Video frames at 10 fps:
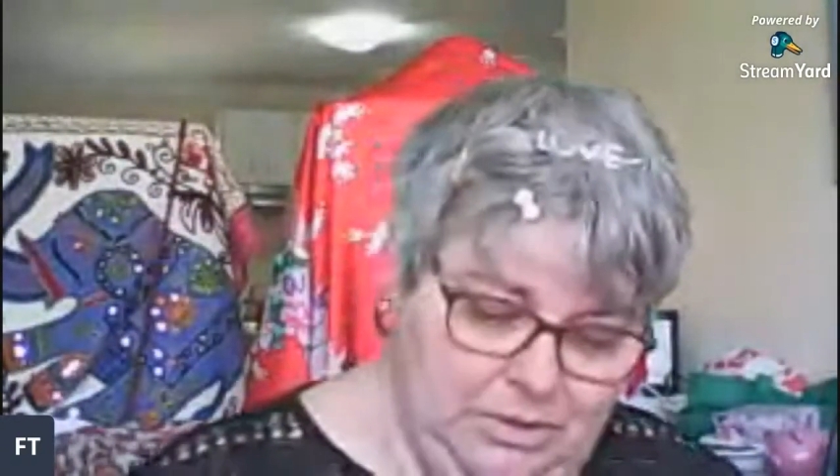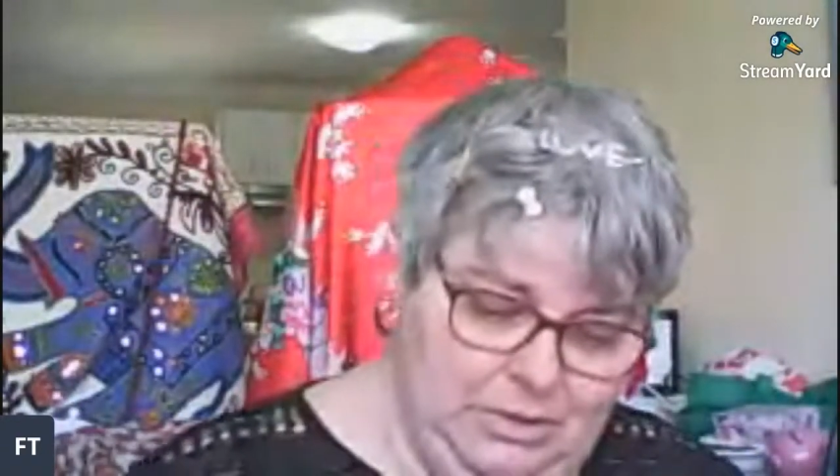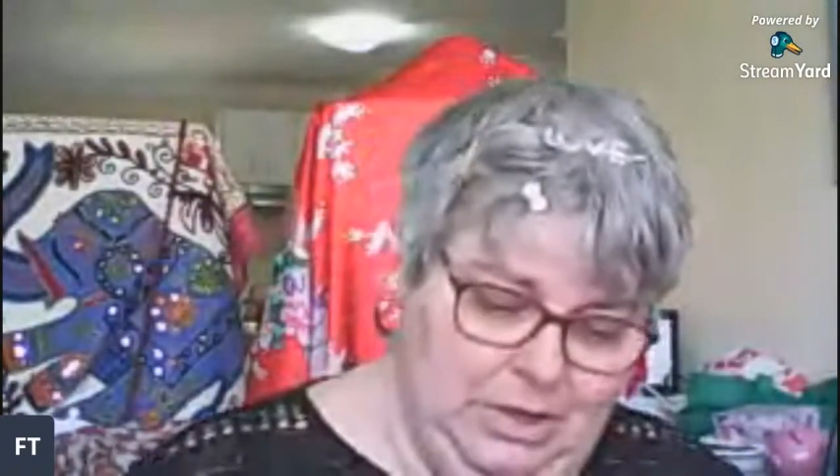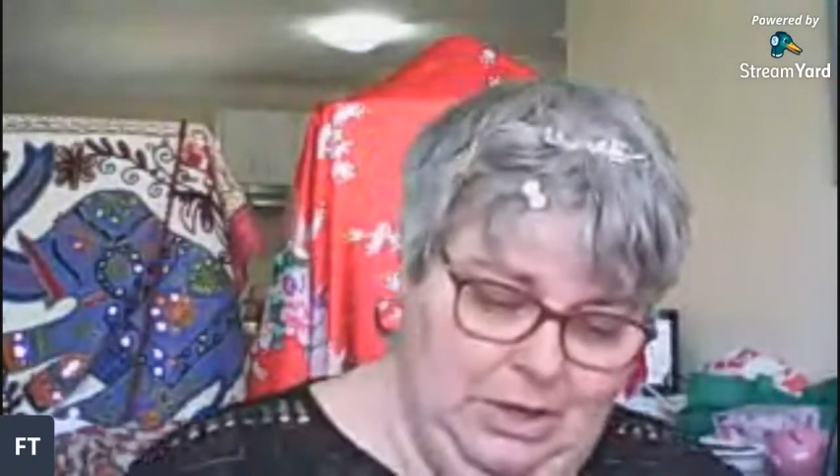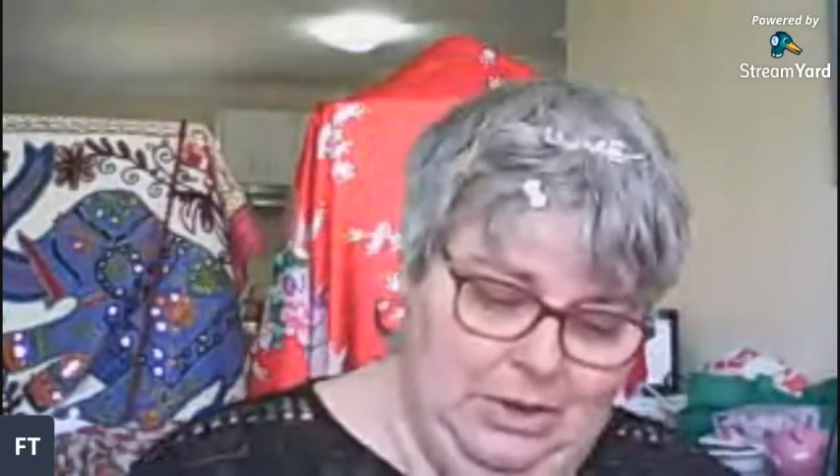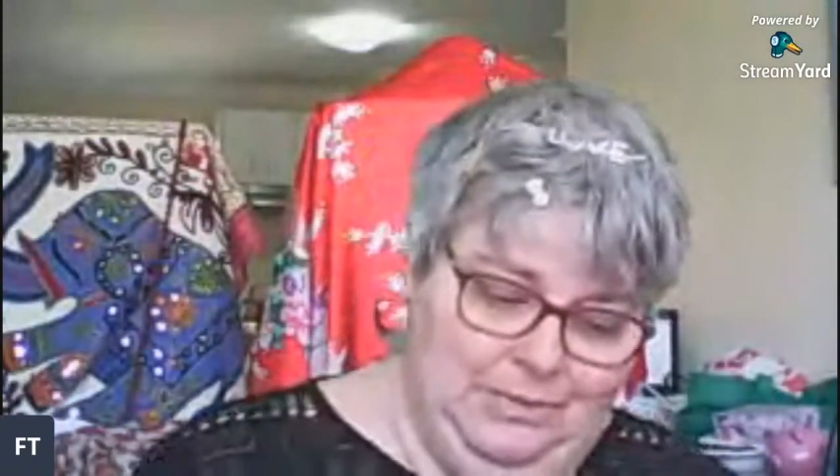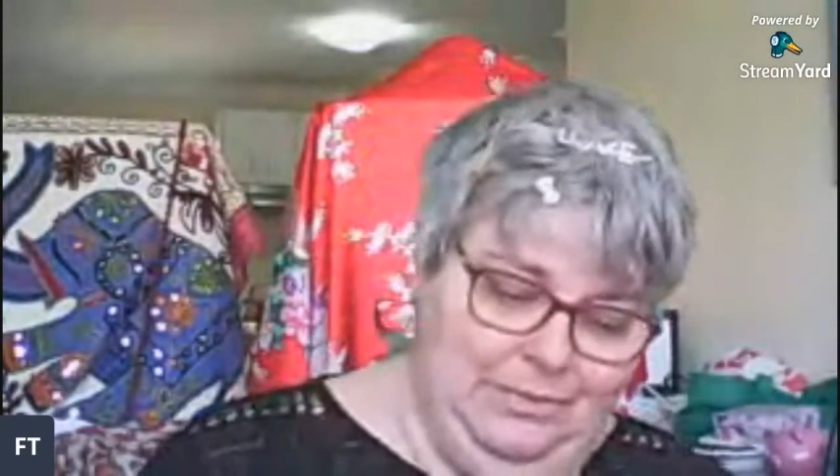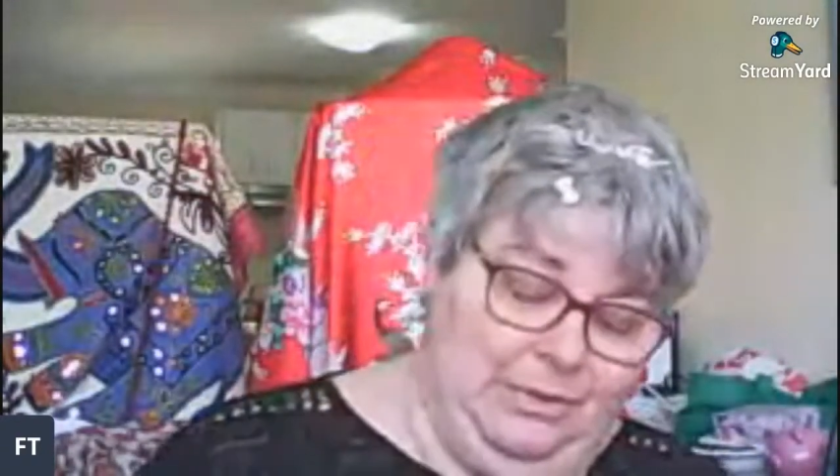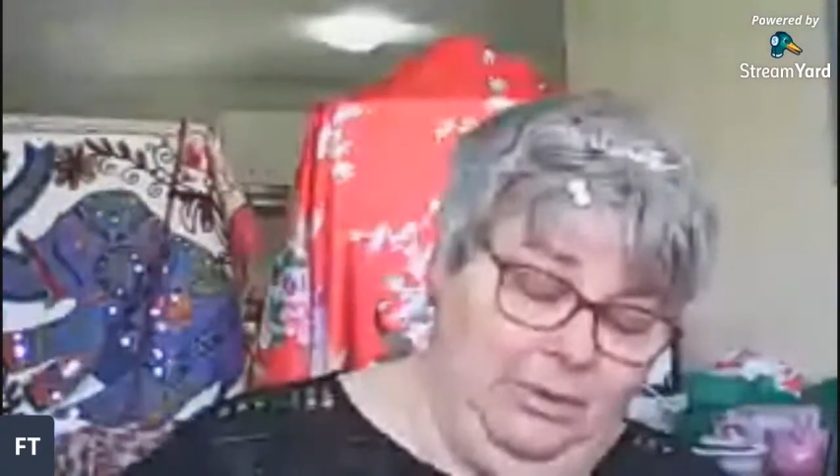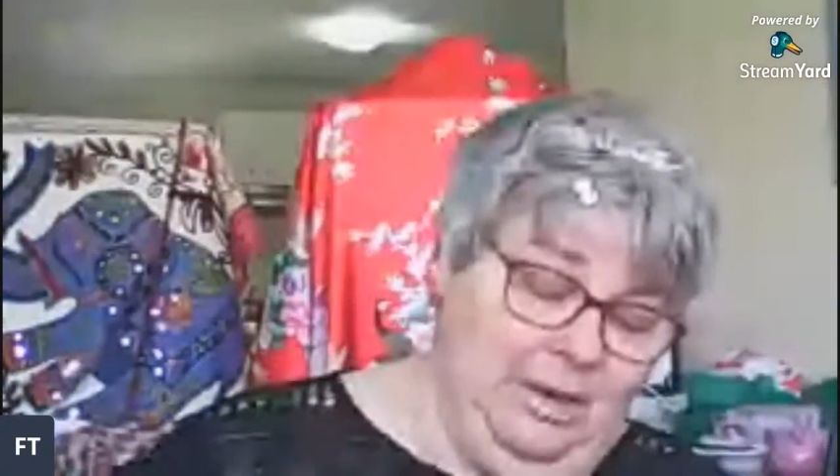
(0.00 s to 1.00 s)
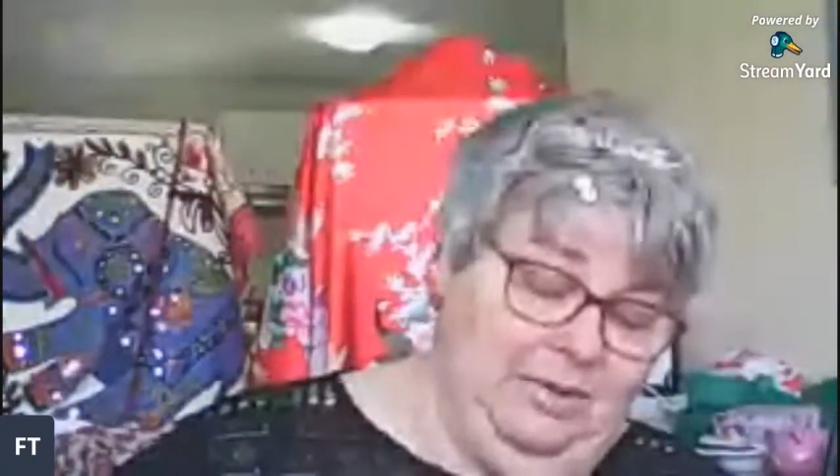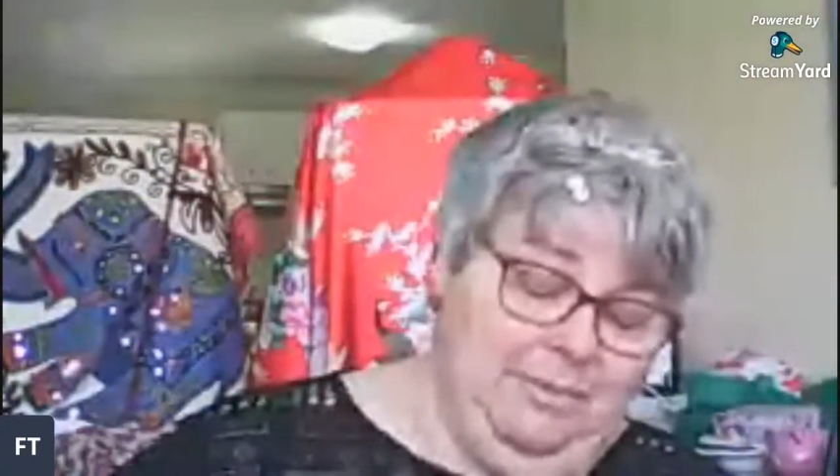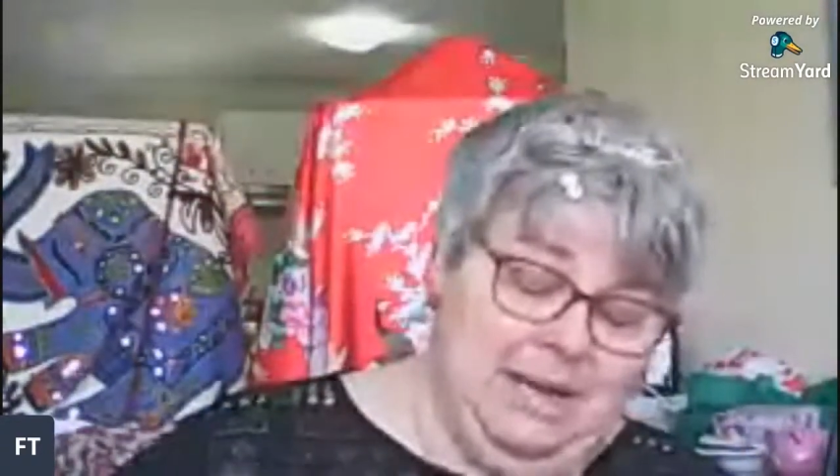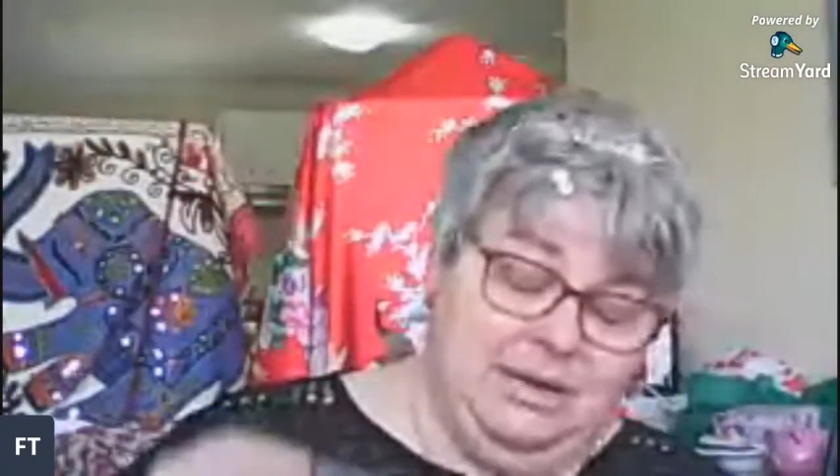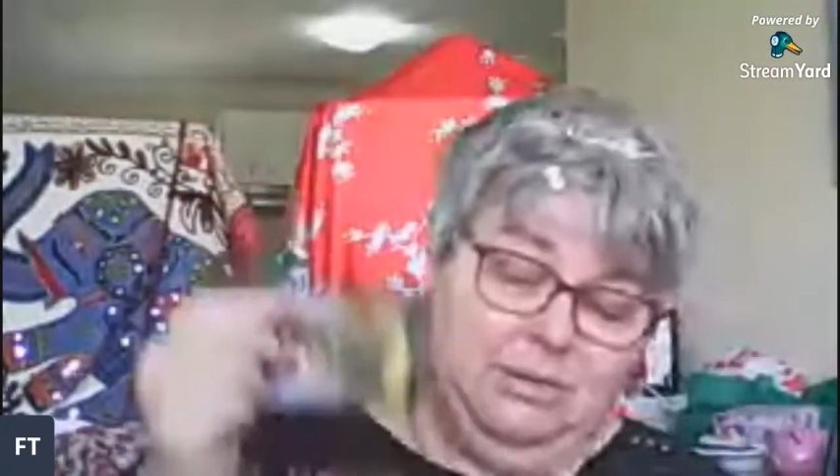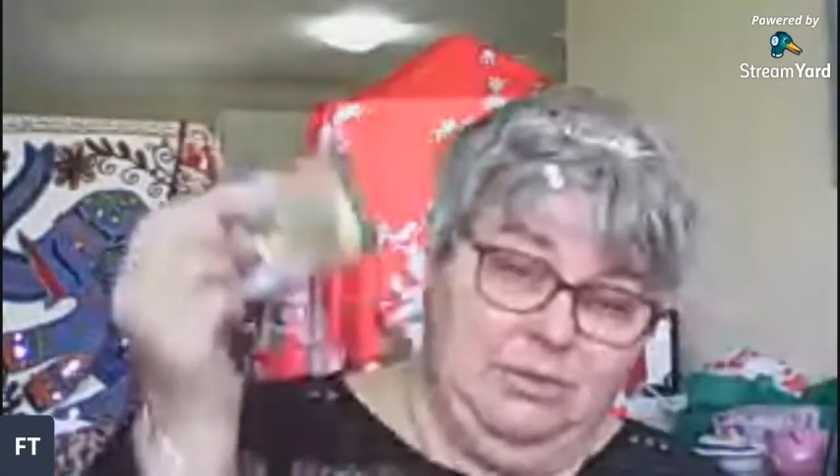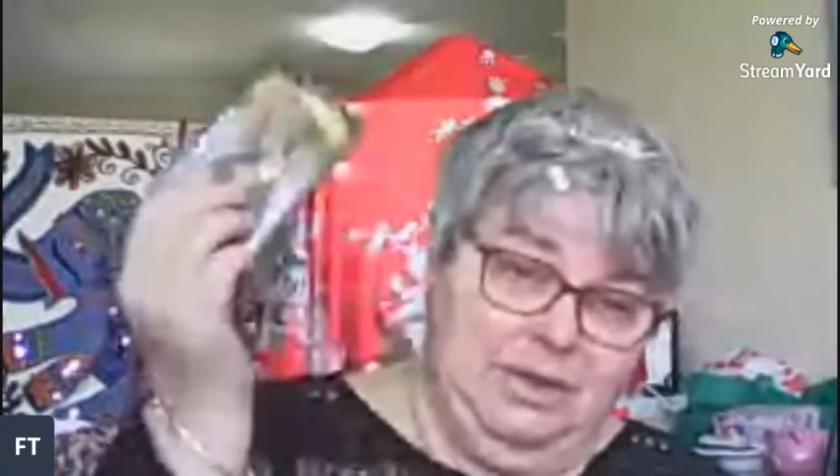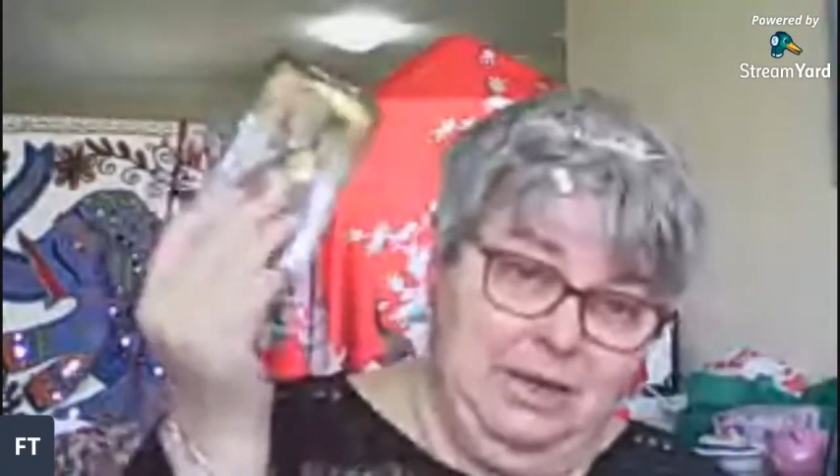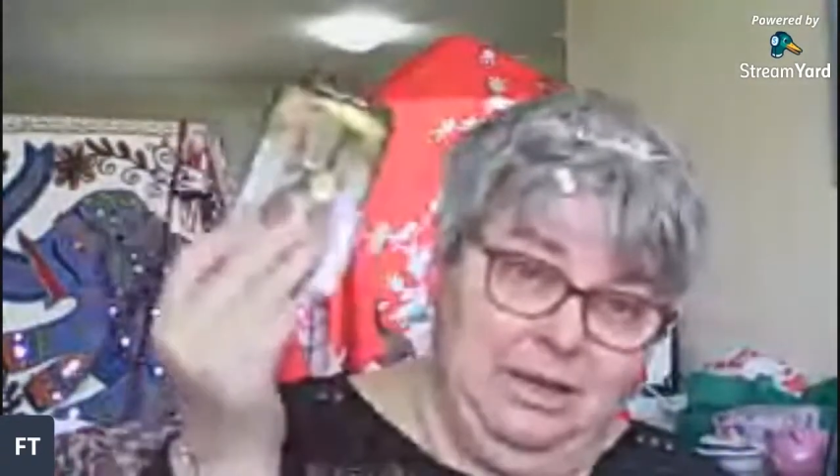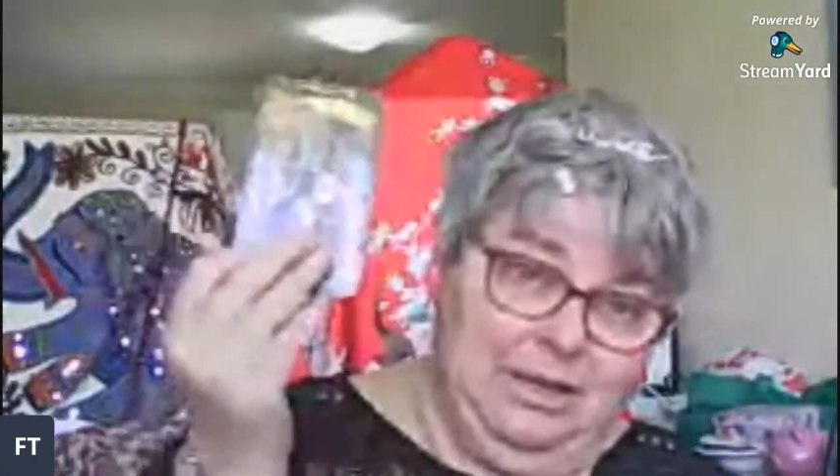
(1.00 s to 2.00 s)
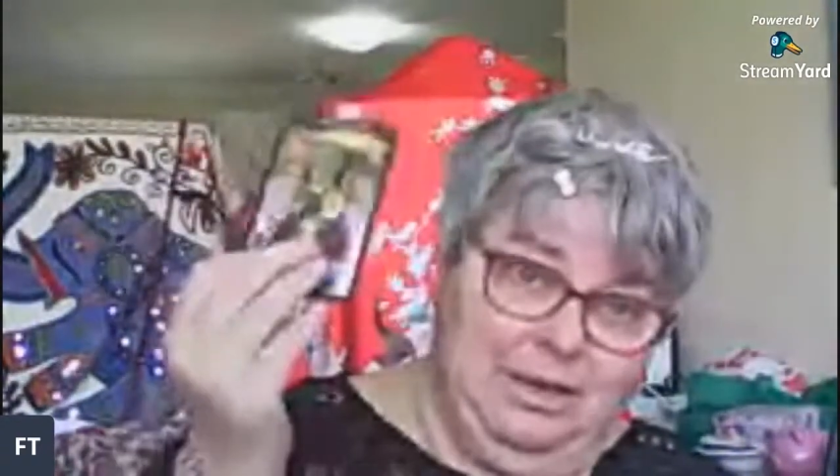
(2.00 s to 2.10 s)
So Queen of Pentacles is,